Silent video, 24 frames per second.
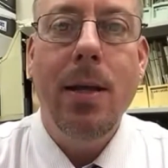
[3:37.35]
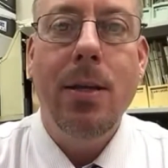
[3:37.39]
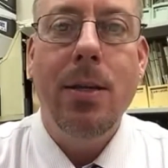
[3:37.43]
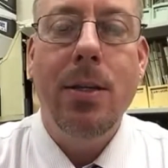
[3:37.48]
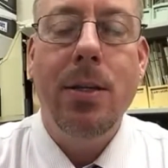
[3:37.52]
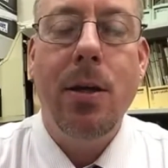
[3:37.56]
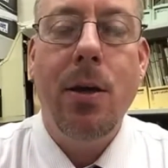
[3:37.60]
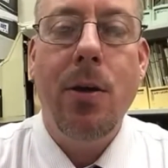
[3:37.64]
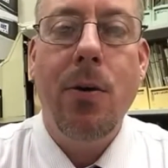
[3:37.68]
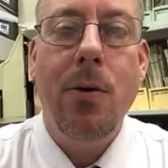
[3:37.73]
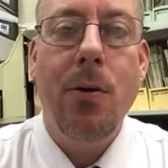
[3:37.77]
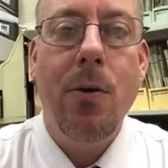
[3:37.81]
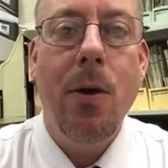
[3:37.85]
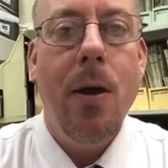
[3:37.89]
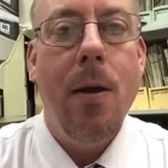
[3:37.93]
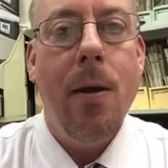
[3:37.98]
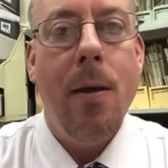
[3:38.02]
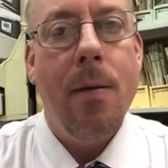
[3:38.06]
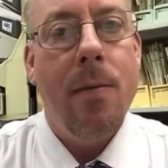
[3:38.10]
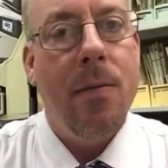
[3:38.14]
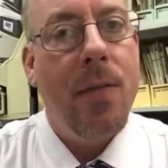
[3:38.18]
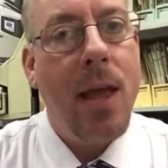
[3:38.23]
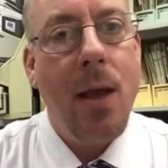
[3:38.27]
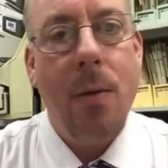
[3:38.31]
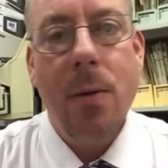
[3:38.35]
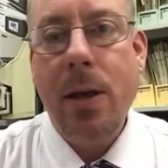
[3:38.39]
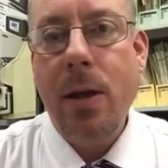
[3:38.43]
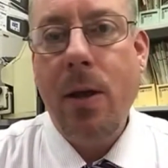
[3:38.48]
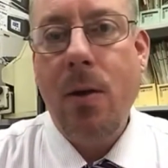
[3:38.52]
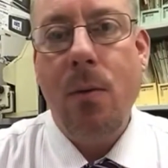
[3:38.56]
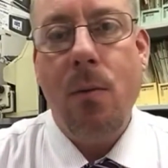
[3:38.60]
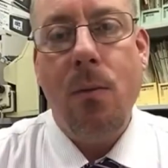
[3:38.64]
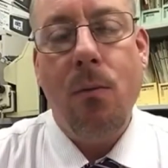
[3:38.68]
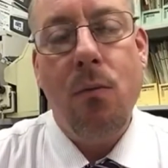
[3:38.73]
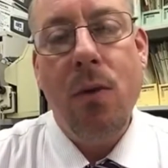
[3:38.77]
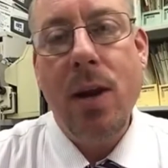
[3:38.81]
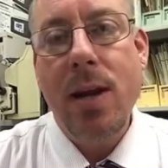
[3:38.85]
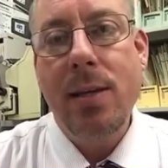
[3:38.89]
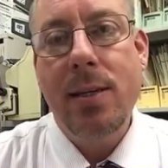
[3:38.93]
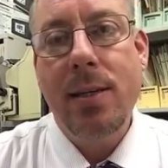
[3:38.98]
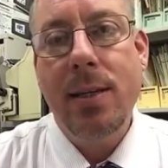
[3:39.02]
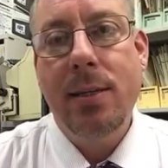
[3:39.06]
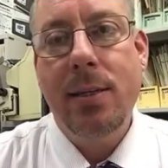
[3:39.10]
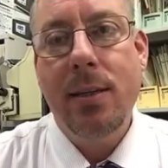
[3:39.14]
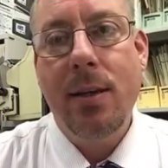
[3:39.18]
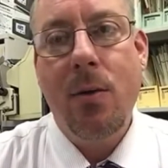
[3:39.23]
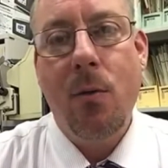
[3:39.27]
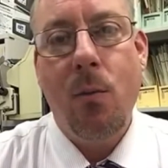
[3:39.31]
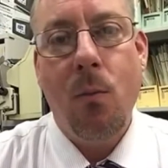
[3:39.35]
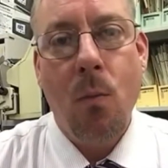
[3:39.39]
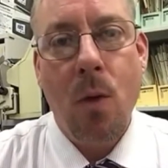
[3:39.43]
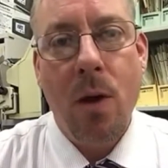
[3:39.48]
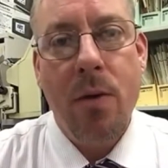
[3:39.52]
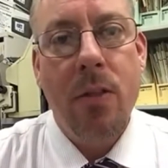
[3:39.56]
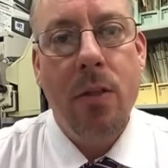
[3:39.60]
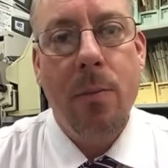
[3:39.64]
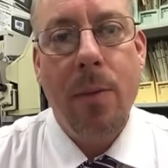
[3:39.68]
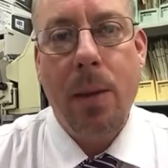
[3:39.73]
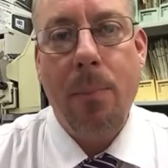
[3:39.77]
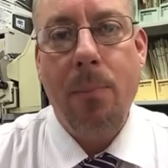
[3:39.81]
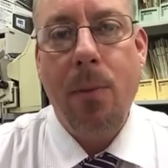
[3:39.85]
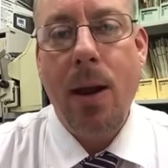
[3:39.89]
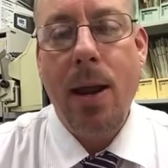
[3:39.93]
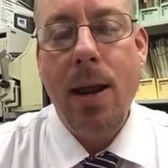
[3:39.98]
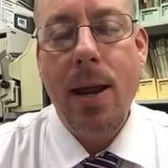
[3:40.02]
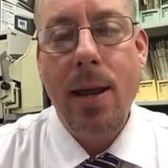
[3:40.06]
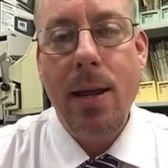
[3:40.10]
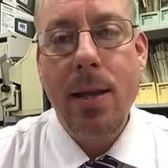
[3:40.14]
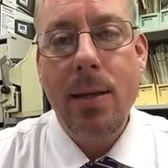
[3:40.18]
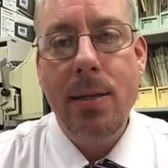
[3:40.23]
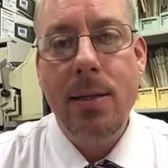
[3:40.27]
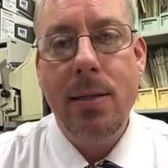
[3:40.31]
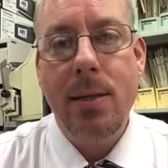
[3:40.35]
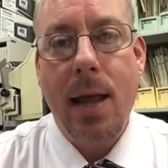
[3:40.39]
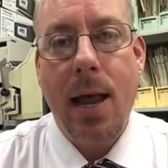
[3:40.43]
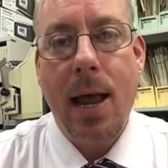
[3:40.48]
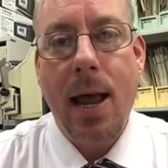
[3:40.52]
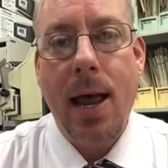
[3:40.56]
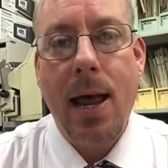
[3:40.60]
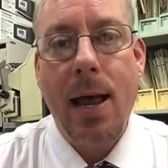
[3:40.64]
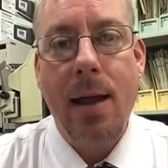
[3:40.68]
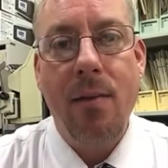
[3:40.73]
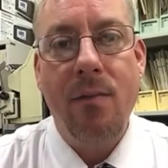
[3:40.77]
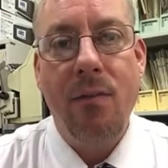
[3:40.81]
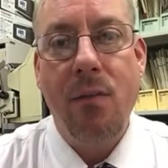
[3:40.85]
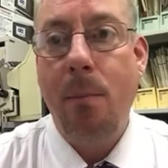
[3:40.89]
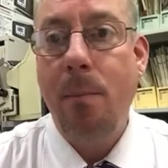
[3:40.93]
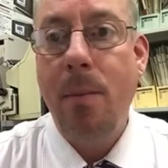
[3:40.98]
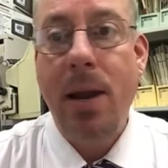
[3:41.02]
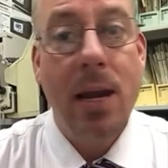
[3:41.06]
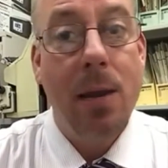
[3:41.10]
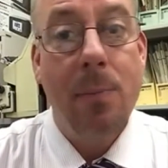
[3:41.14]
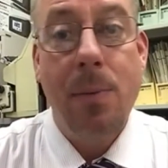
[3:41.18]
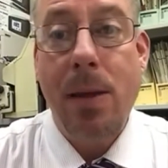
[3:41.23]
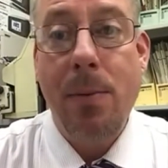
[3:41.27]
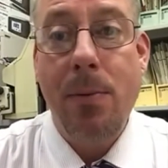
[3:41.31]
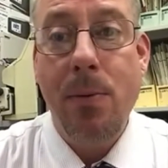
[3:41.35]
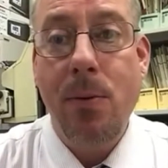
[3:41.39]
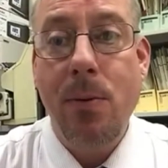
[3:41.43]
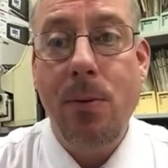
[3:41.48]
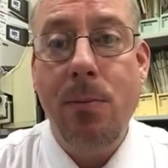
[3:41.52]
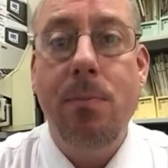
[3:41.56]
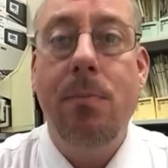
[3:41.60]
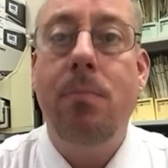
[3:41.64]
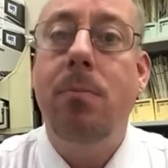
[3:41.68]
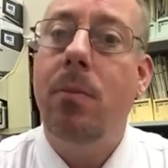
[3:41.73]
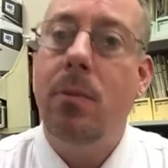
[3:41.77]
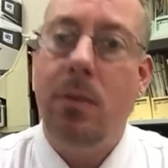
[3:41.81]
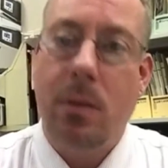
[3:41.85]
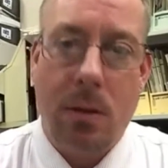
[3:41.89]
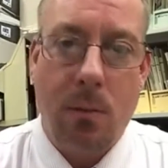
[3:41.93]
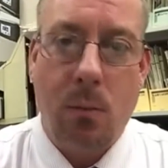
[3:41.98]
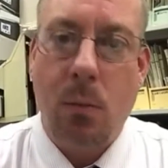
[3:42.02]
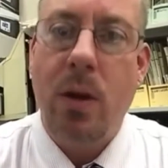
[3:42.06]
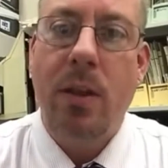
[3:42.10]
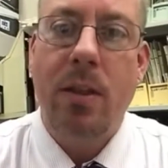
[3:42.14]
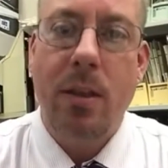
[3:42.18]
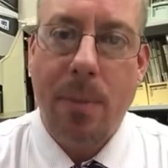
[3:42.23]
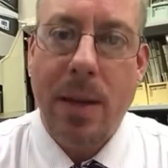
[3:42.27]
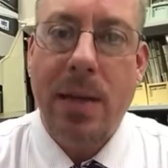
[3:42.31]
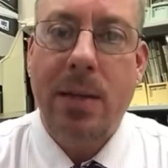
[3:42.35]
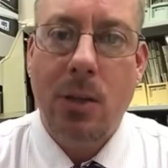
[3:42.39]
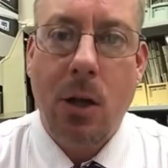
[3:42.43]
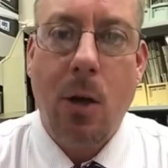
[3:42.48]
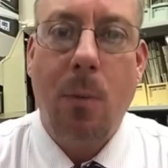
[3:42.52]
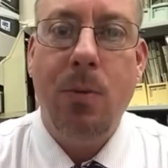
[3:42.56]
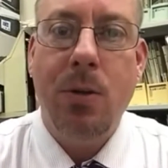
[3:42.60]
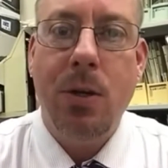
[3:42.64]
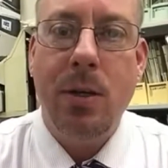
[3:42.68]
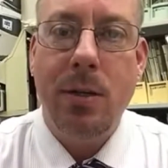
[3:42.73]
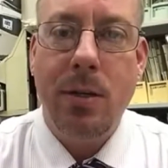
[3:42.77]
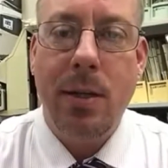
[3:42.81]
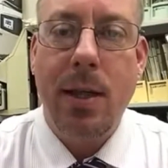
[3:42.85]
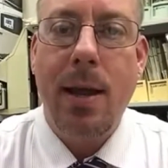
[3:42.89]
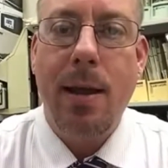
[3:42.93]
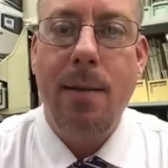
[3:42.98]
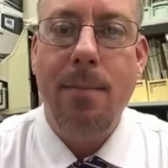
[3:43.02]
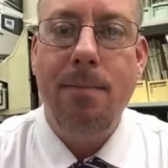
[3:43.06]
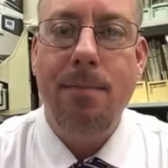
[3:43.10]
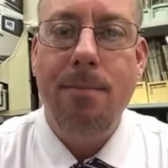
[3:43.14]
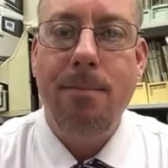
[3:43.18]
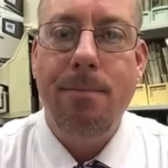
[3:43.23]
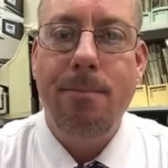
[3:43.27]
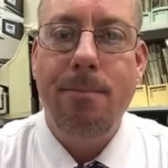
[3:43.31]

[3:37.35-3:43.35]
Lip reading: So there we go. Ratesetter, one of the big players, and for many people, one of the best options there.